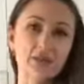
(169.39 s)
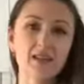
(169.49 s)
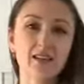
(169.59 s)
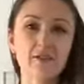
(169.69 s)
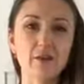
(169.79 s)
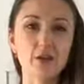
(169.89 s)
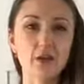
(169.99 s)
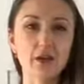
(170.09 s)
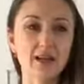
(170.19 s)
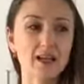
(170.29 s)
particularly if you're
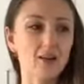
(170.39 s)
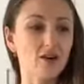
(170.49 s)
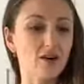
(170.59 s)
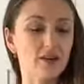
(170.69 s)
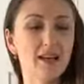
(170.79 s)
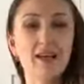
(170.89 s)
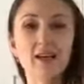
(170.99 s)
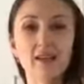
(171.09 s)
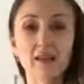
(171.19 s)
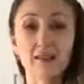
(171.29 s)
working on
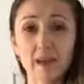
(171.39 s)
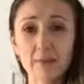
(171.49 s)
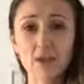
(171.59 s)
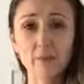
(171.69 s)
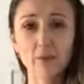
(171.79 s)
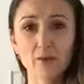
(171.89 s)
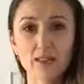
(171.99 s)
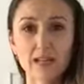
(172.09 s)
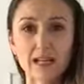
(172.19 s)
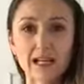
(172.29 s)
like a laptop all the
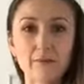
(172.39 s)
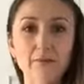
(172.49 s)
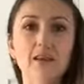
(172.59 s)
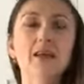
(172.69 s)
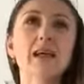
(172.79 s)
time